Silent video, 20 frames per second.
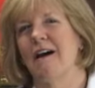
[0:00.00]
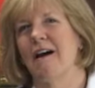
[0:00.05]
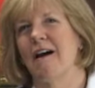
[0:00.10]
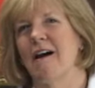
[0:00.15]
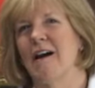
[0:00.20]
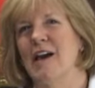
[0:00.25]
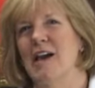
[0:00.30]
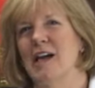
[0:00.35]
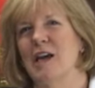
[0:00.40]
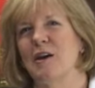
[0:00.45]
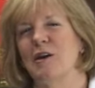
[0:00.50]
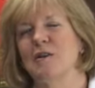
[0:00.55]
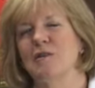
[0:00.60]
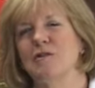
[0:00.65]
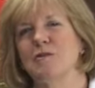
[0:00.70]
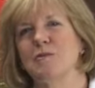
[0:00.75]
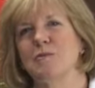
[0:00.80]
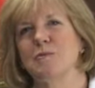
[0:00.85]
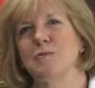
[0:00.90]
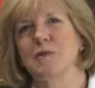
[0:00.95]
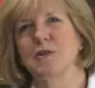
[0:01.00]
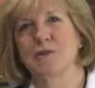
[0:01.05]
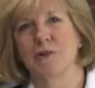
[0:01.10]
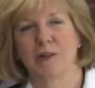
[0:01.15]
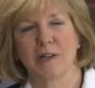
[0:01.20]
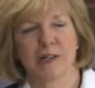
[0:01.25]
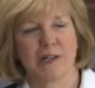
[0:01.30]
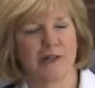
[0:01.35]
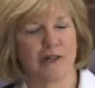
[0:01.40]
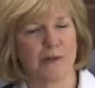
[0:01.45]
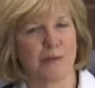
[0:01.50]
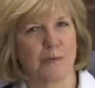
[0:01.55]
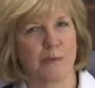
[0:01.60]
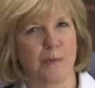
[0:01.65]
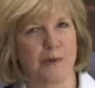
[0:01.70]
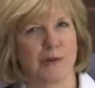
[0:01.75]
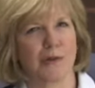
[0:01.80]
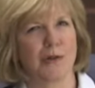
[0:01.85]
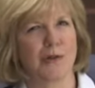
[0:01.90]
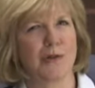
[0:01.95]
I started to
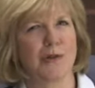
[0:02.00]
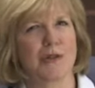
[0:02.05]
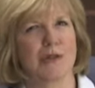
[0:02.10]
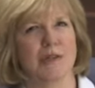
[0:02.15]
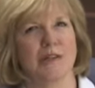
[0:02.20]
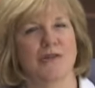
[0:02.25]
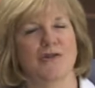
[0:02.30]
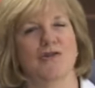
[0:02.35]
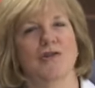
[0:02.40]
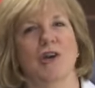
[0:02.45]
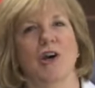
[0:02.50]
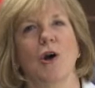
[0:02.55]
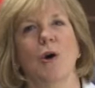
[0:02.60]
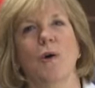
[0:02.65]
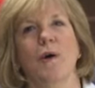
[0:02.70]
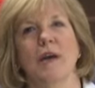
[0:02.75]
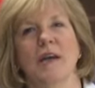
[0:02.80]
produce this show